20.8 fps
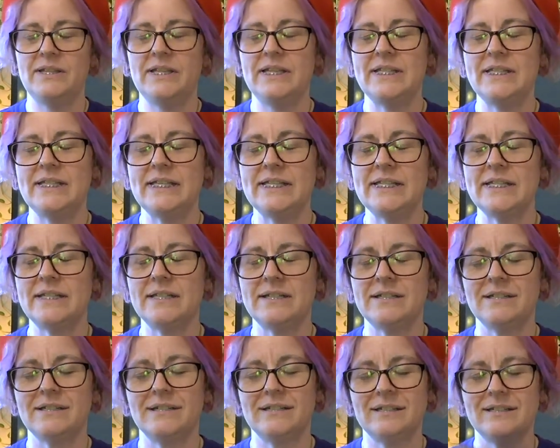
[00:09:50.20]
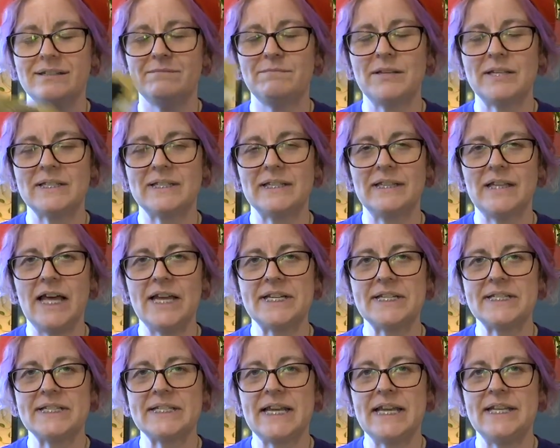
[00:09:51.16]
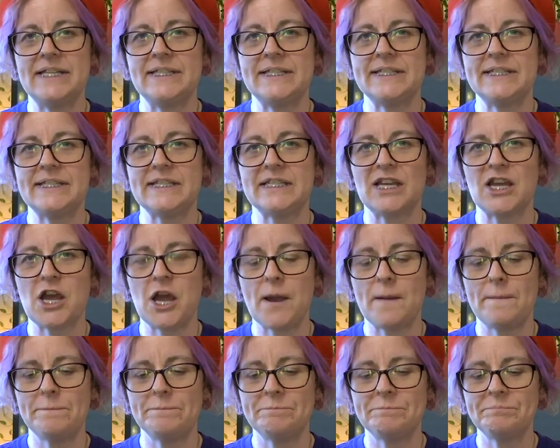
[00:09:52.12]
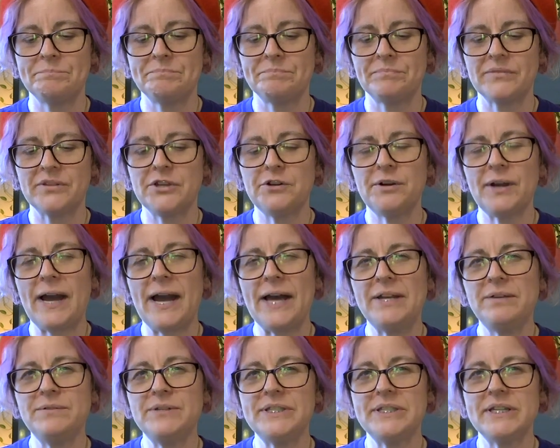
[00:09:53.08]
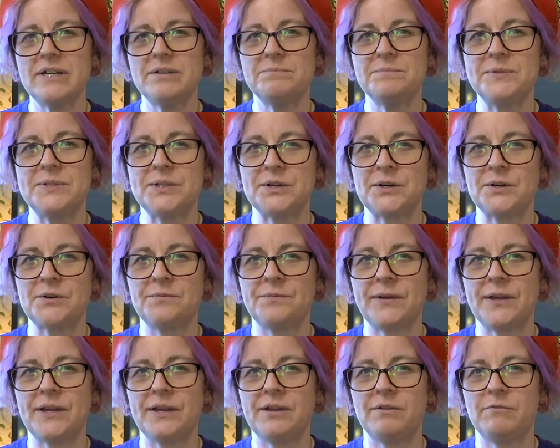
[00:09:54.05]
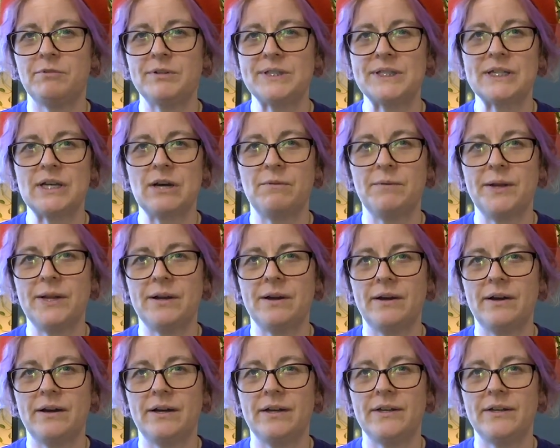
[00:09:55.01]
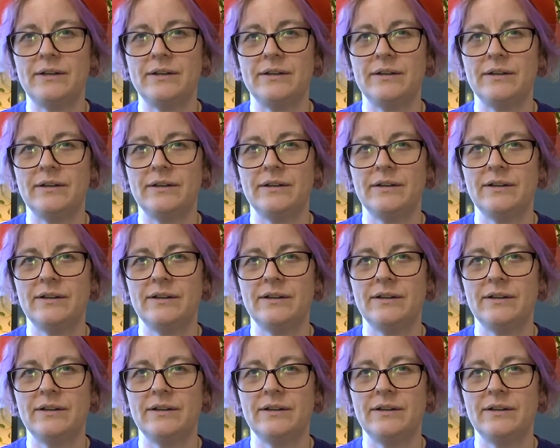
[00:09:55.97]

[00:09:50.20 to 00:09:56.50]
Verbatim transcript: And this is, makes a lot of sense. You're kind of just observing what's going on.